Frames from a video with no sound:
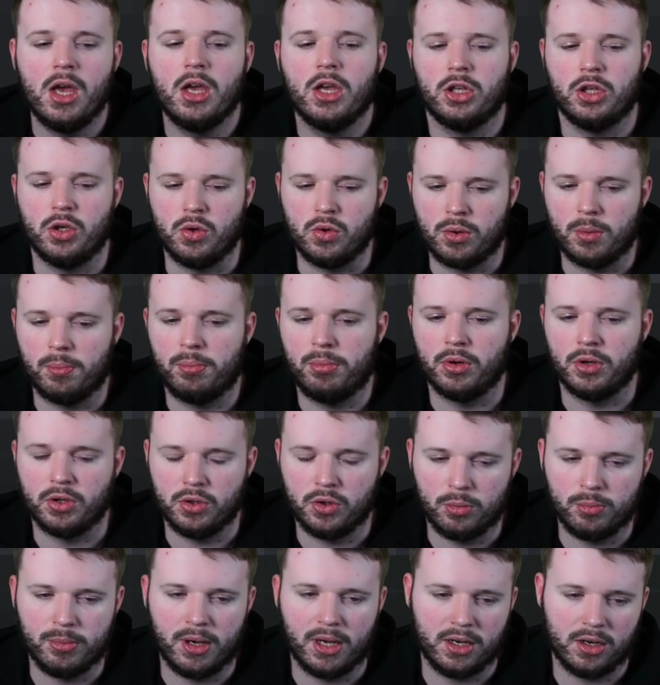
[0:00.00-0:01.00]
you can put your
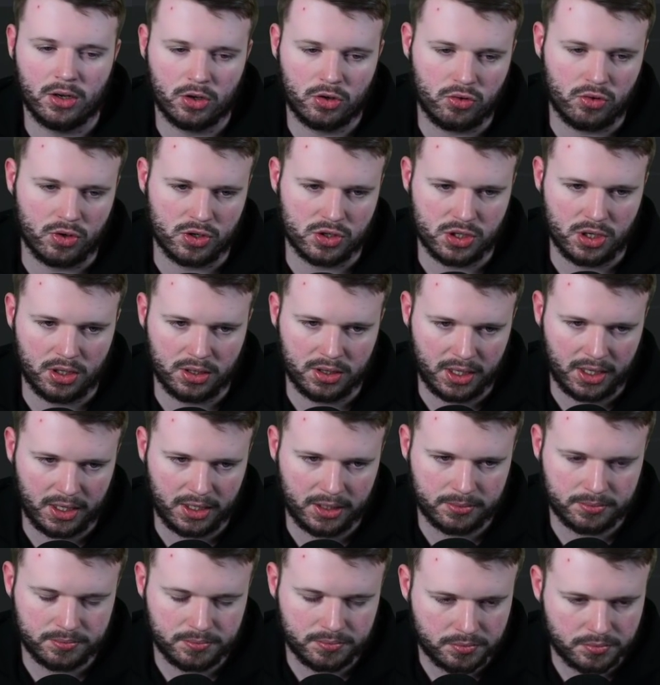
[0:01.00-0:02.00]
men across on there.
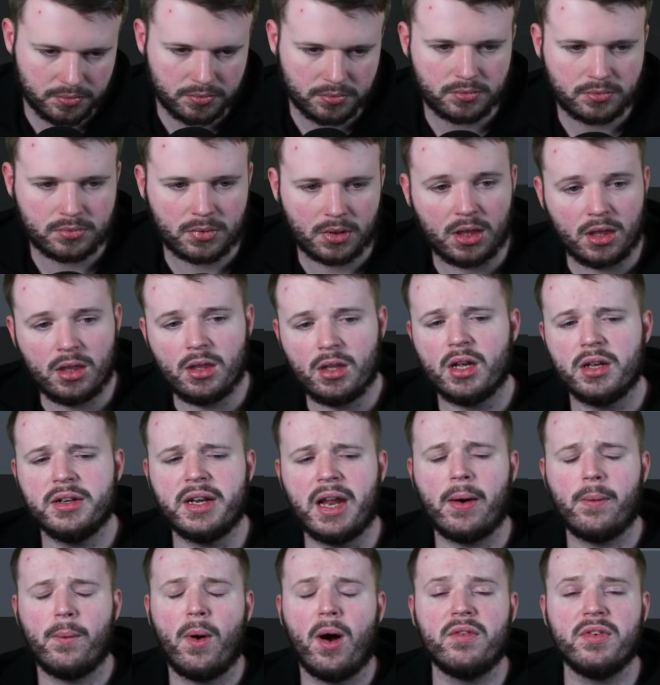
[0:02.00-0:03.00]

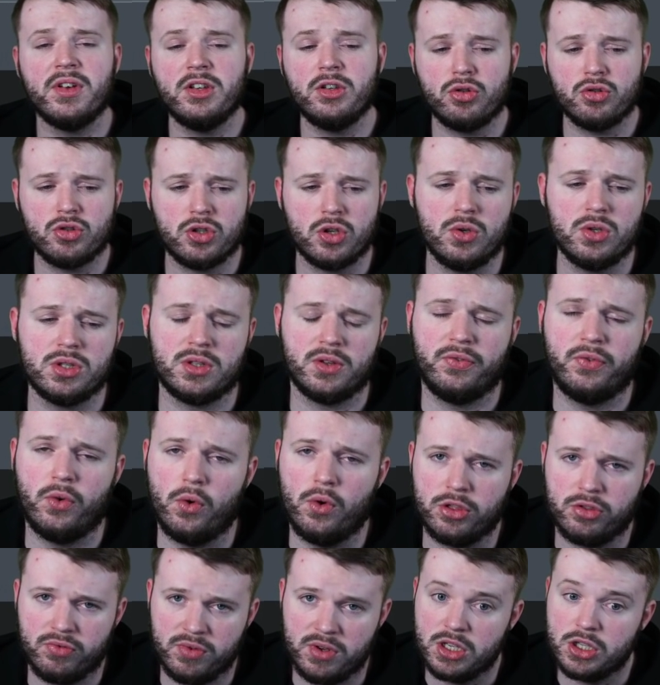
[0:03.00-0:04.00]
Now, I've introduced the
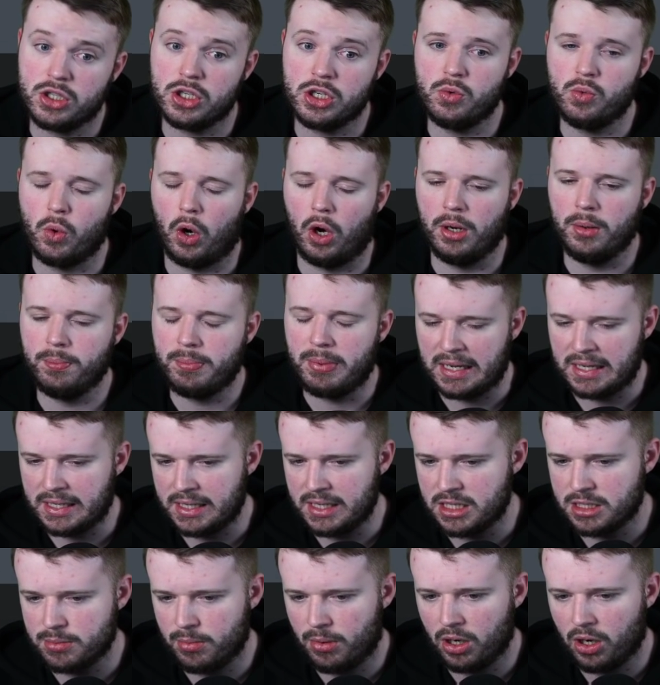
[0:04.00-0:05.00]
4-3-2-1 back
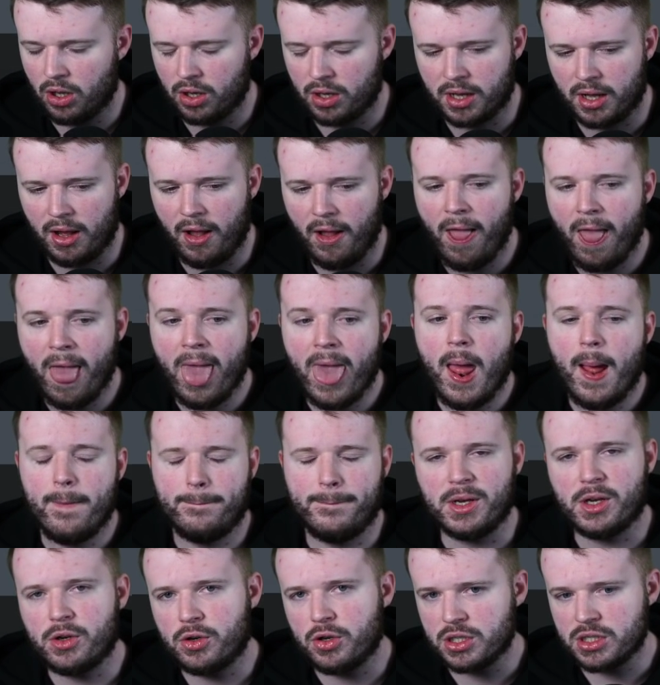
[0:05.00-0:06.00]
into my locker.
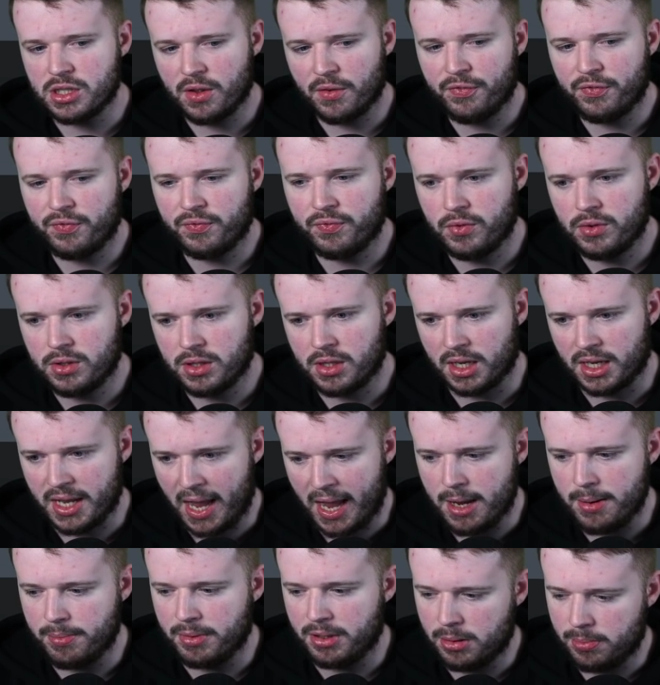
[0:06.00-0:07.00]
Because the
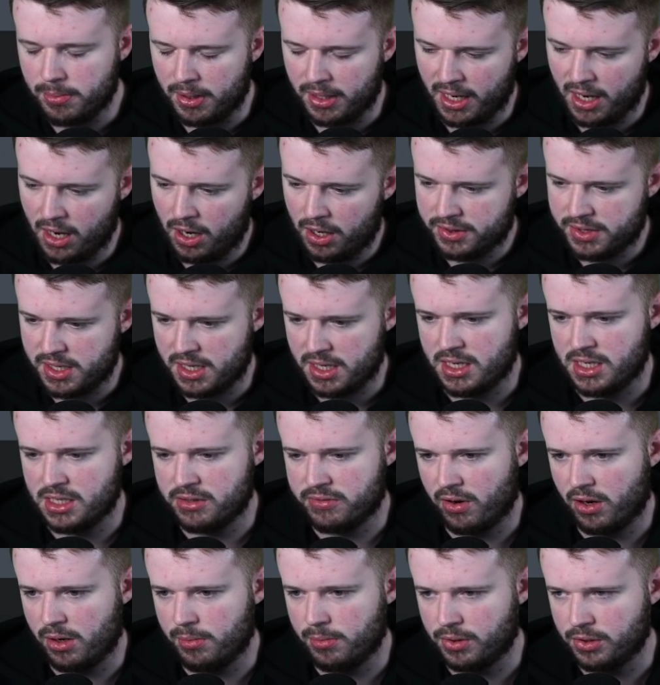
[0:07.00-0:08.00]
game at the minute, I think, is
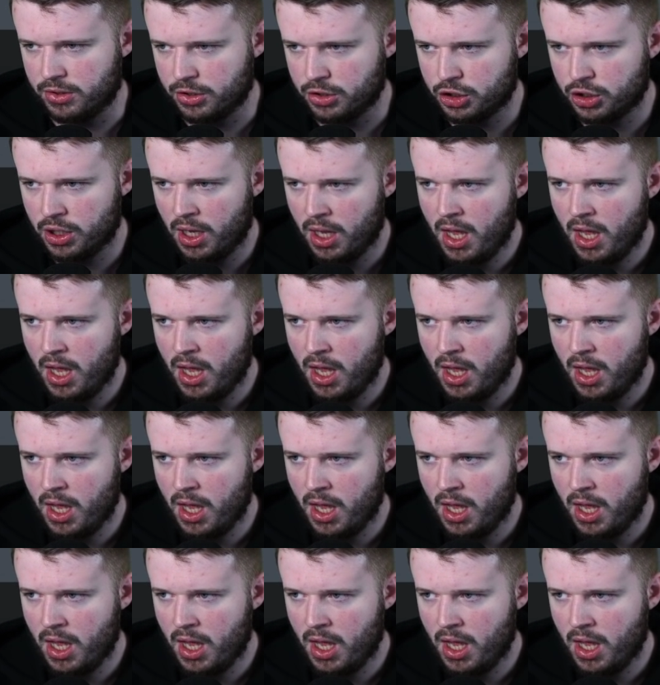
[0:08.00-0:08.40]
very much...